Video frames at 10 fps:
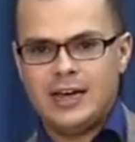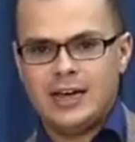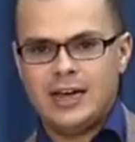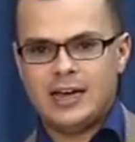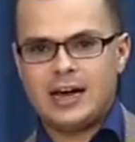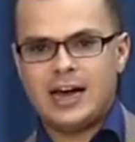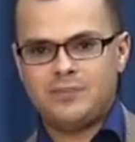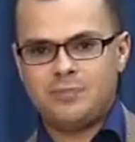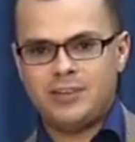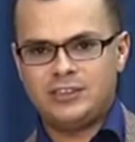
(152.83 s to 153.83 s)
I've
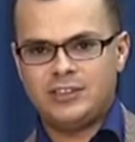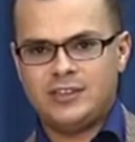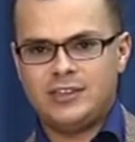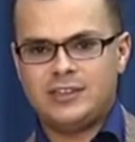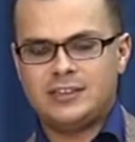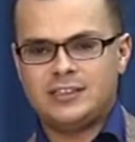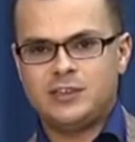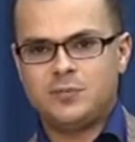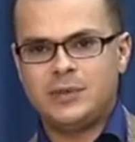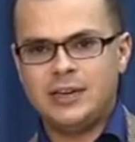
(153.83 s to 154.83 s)
mentioned that,
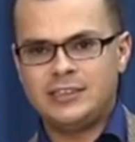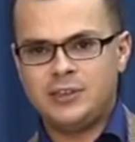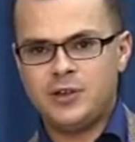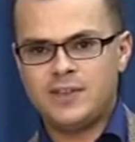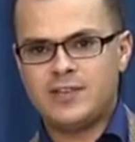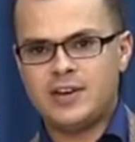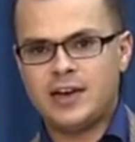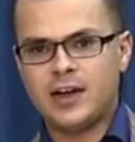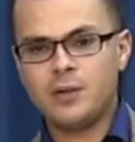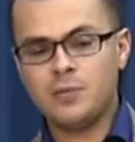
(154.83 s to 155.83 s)
so basically you have a
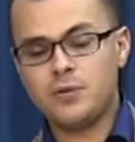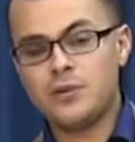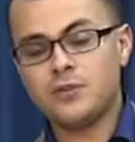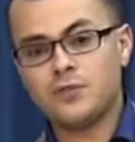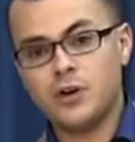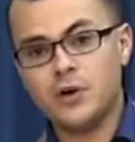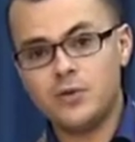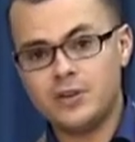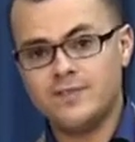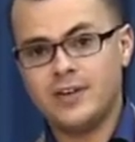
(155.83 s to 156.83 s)
library of
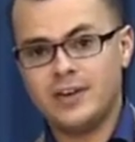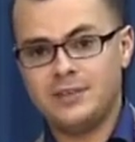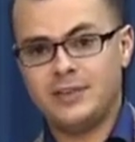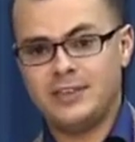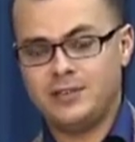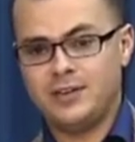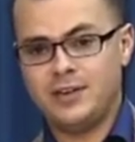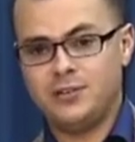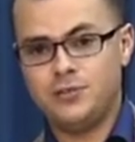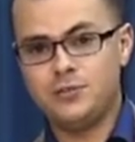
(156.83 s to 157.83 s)
code available that you
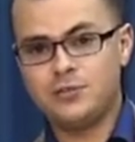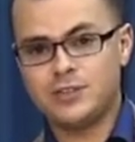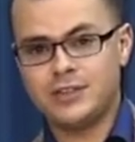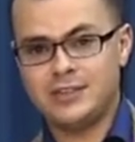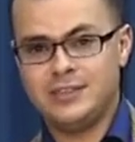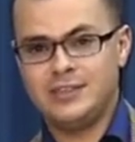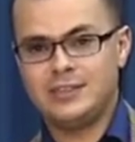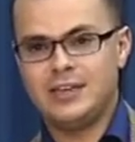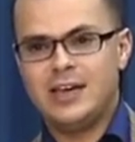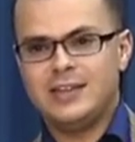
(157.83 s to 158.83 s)
can use, that
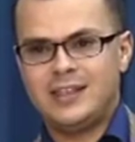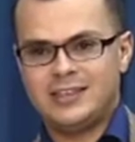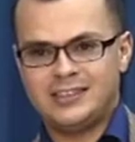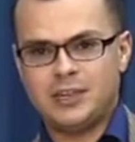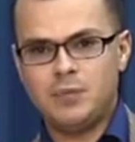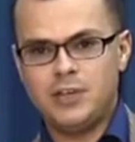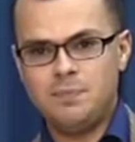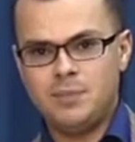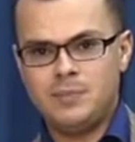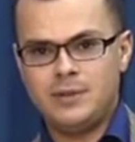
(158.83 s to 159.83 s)
someone
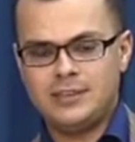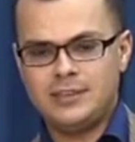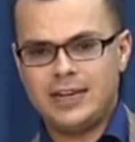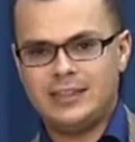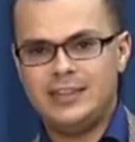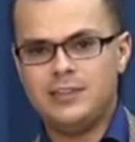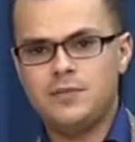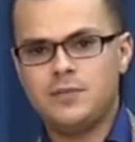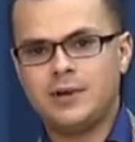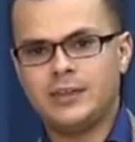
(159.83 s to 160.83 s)
implemented, and then
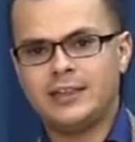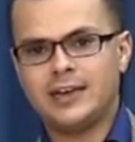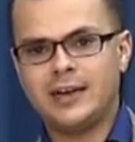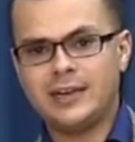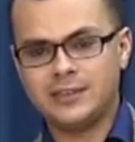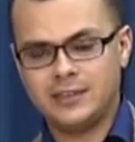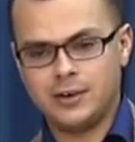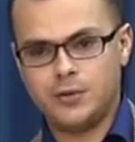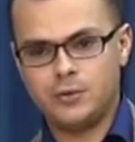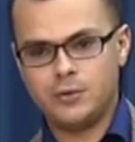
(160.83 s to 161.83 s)
you write client
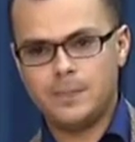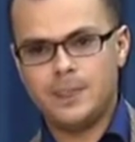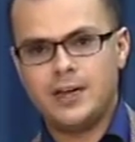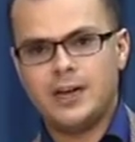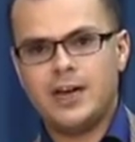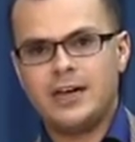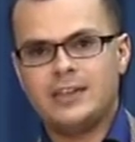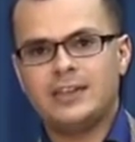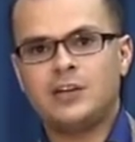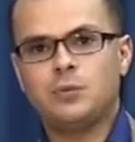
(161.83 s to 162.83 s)
code
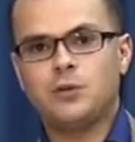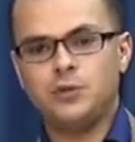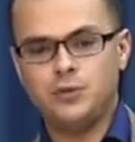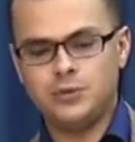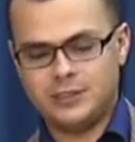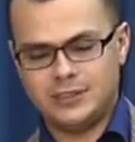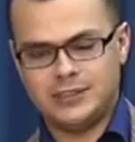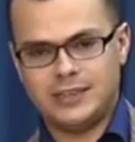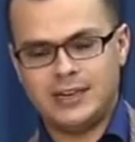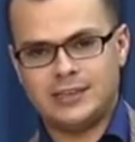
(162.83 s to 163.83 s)
that will use these
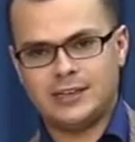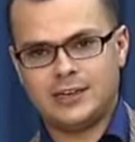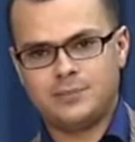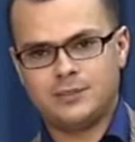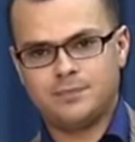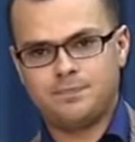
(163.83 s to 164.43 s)
data types.